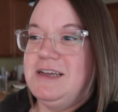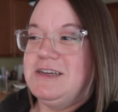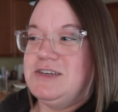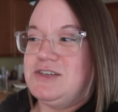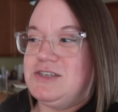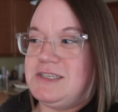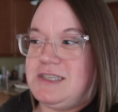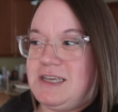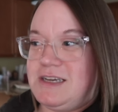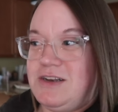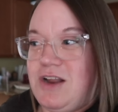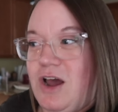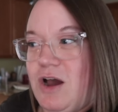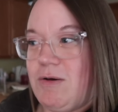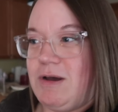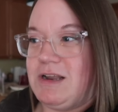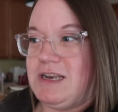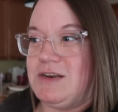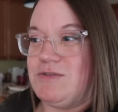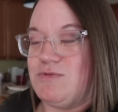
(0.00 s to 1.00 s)
She's like, "No,
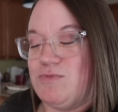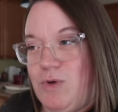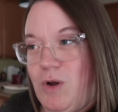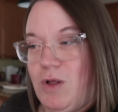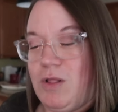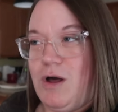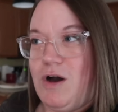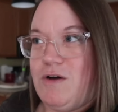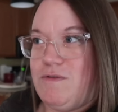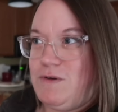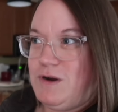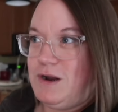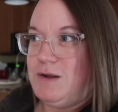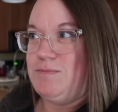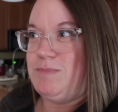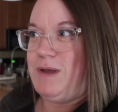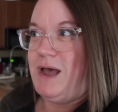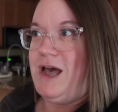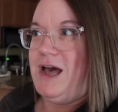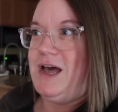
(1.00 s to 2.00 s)
I didn't roll over
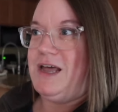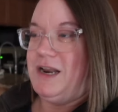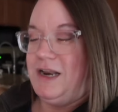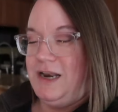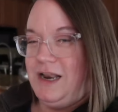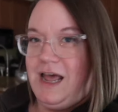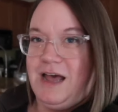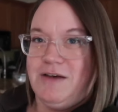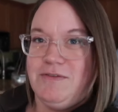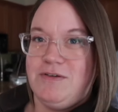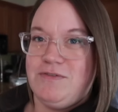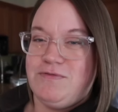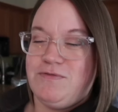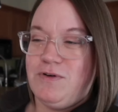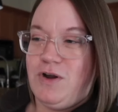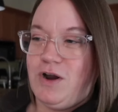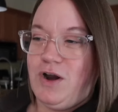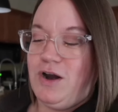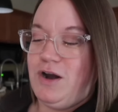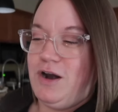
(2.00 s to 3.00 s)
in bed and have it
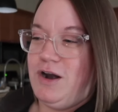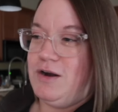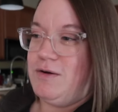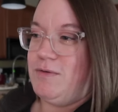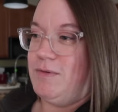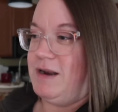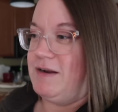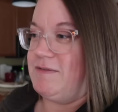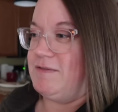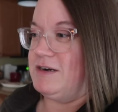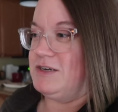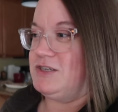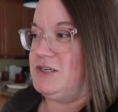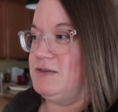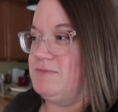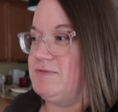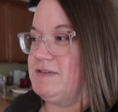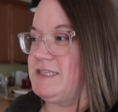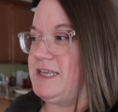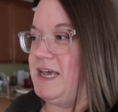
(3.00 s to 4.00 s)
hurt or whatever."
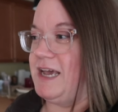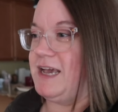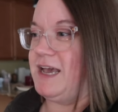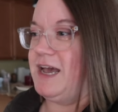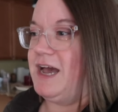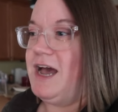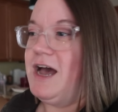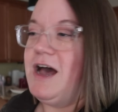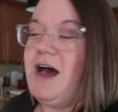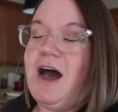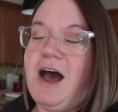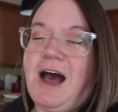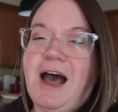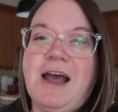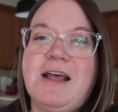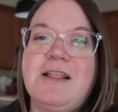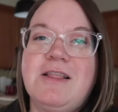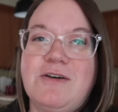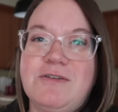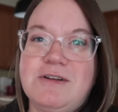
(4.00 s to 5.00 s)
She was like,
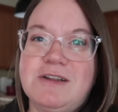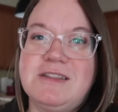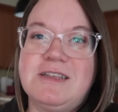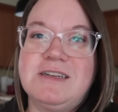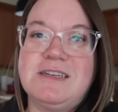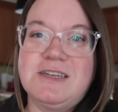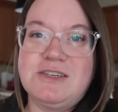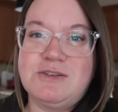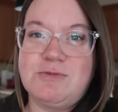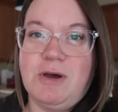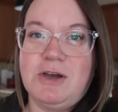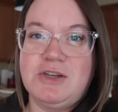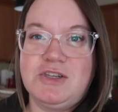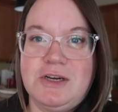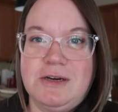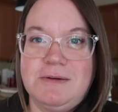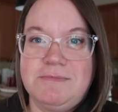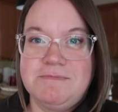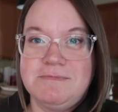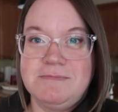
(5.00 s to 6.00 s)
"I loaded the
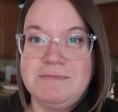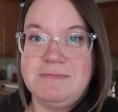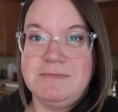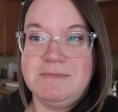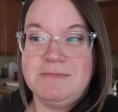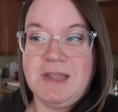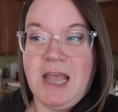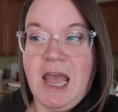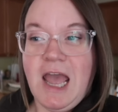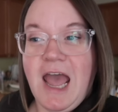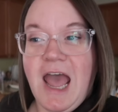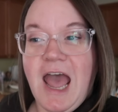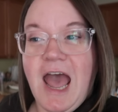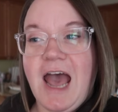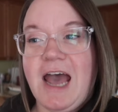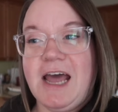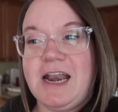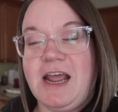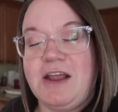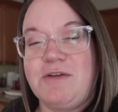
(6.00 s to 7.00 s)
dishwasher,
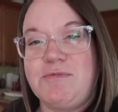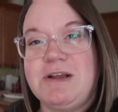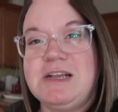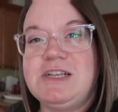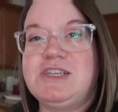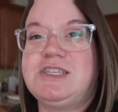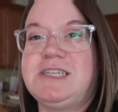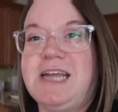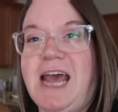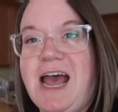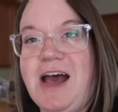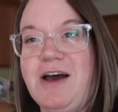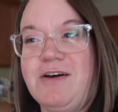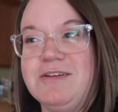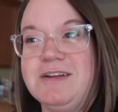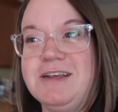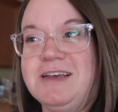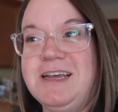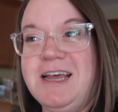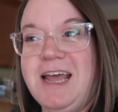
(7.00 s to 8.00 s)
and I reached
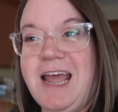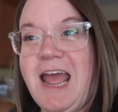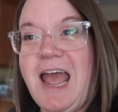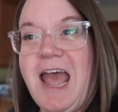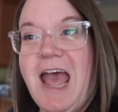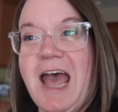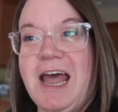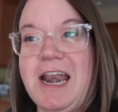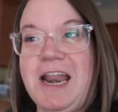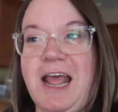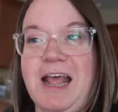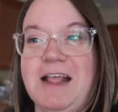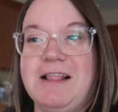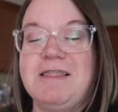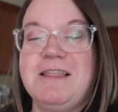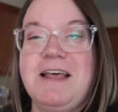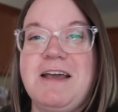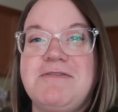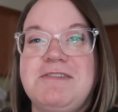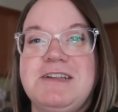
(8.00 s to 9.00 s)
down, and I
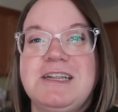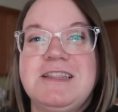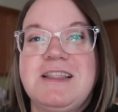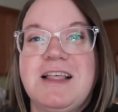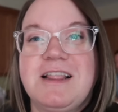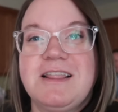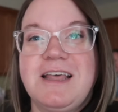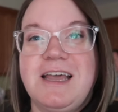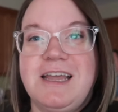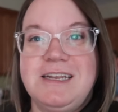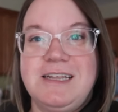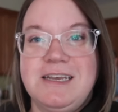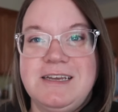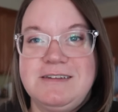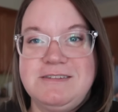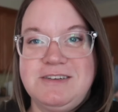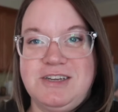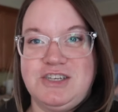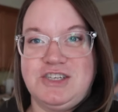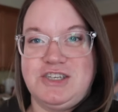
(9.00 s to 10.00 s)
lifted the lid
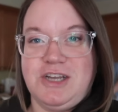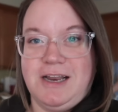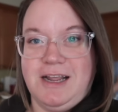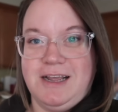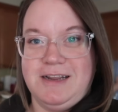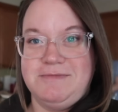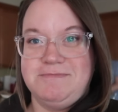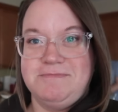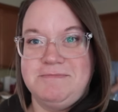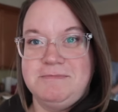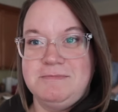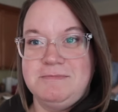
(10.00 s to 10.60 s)
to shut it,